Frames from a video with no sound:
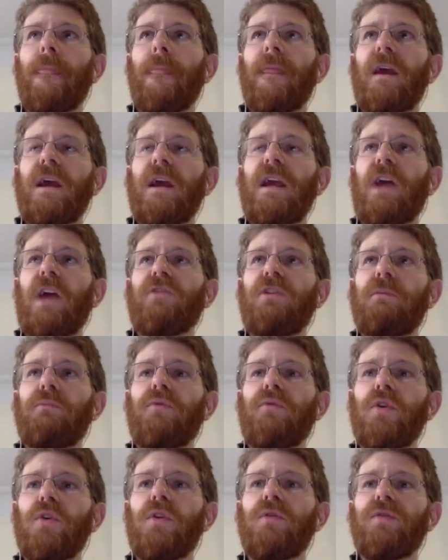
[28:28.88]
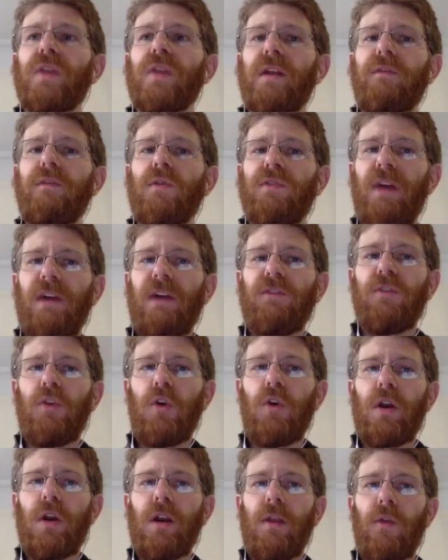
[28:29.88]
he actually proves that if it was
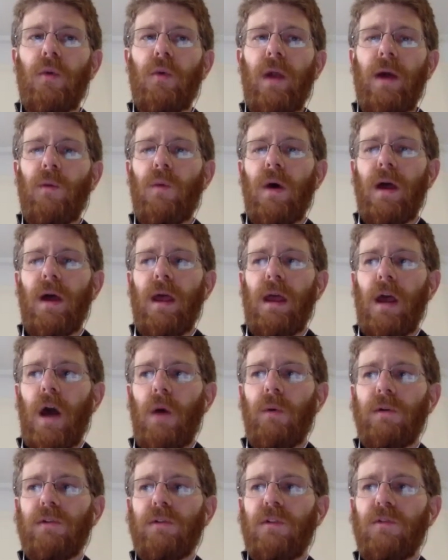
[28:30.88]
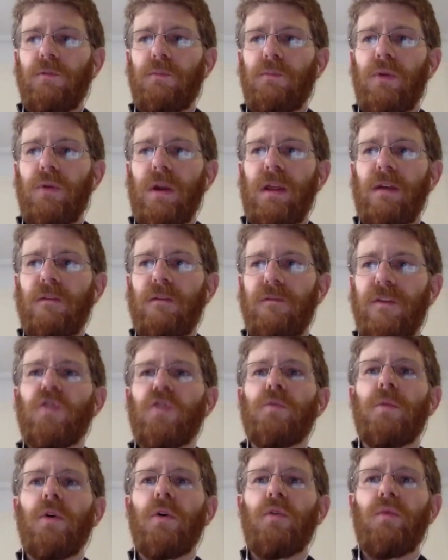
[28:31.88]
executed in the right way, which is pretty
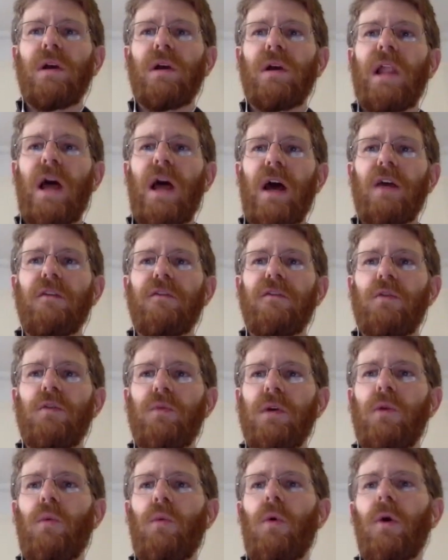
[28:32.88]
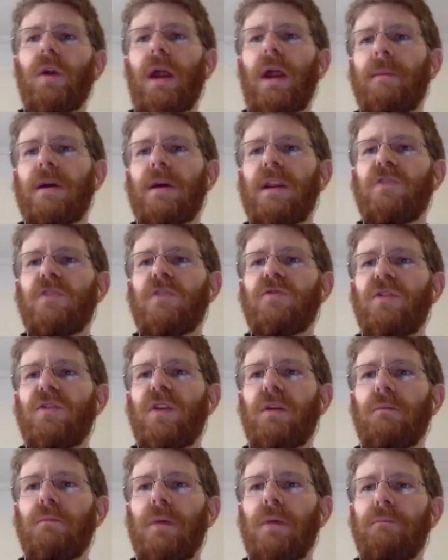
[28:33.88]
infeasible in real life, in real wartime conditions,
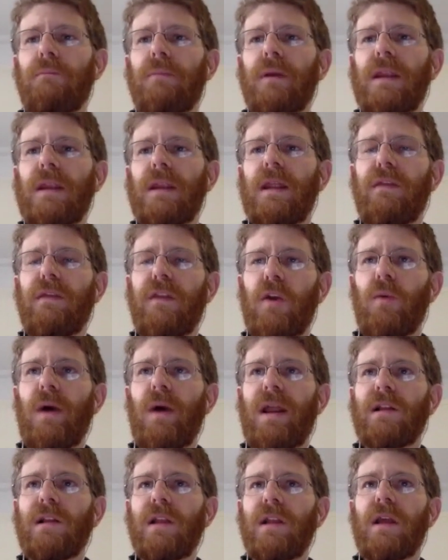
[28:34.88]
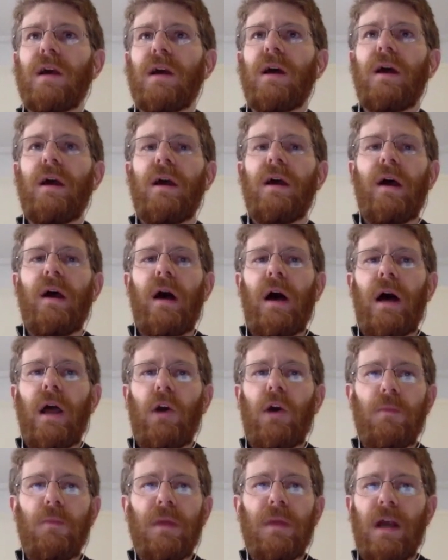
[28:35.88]
but theoretically, it
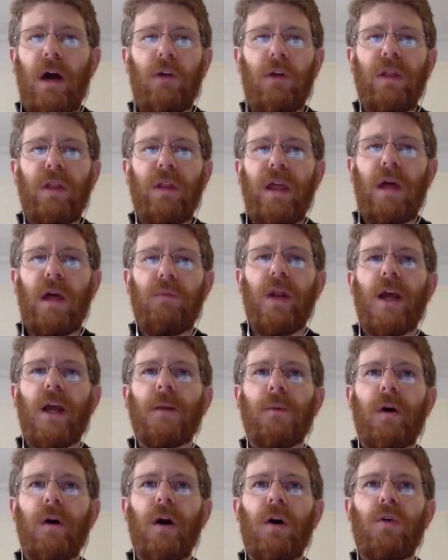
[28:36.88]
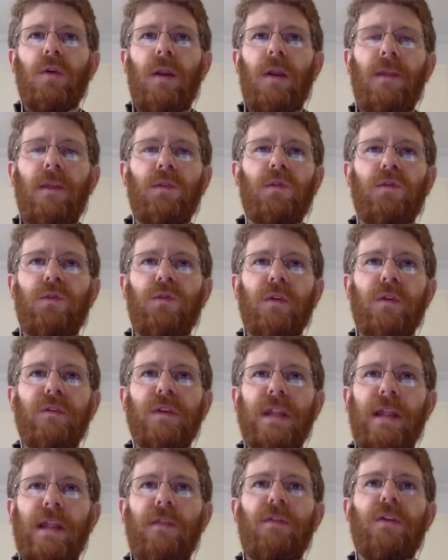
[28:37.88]
would be an utterly unbreakable code. And this is sort of a
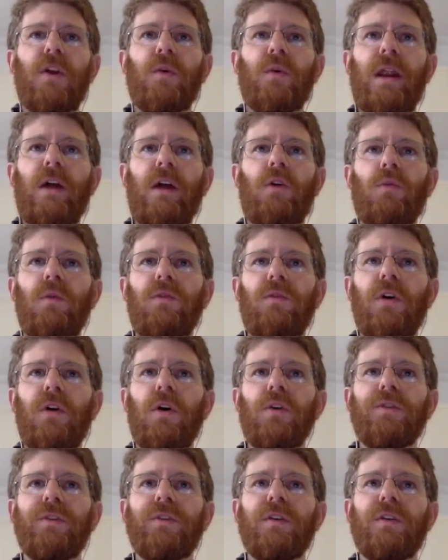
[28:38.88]
neat theoretical result.